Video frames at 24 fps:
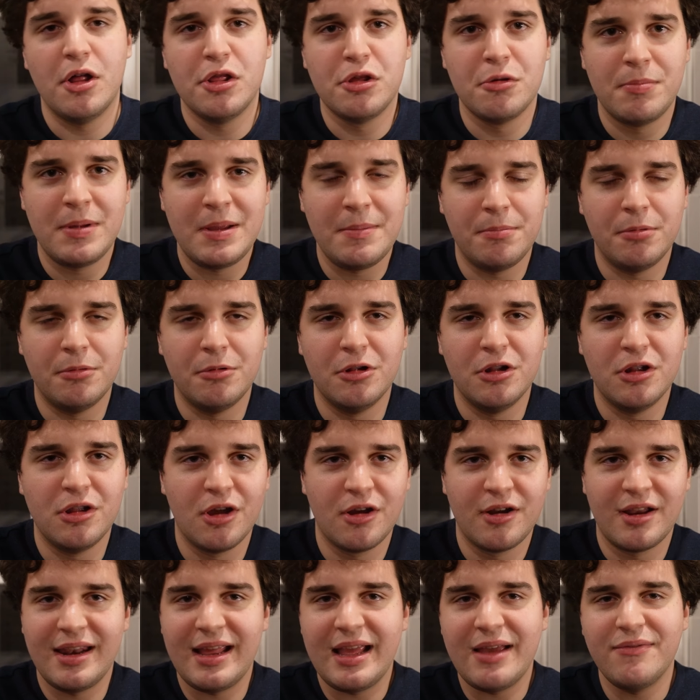Other people
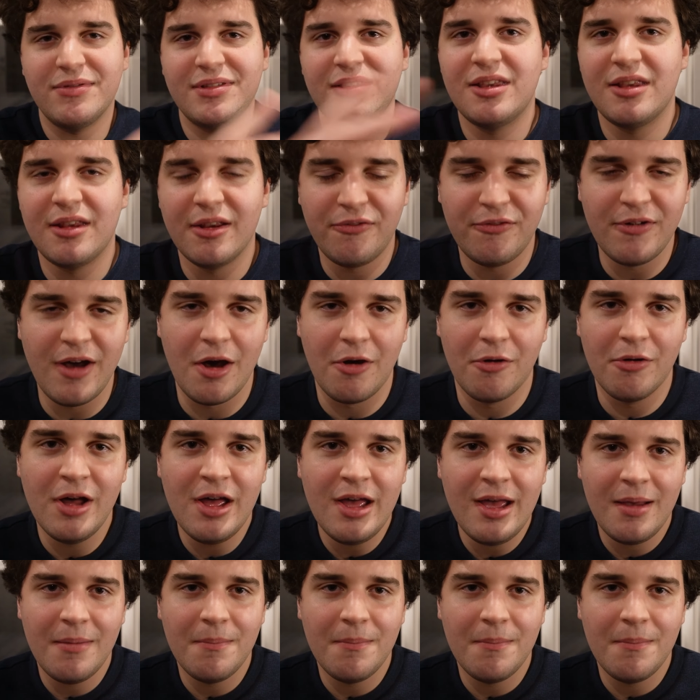are going to give it to Dafoe,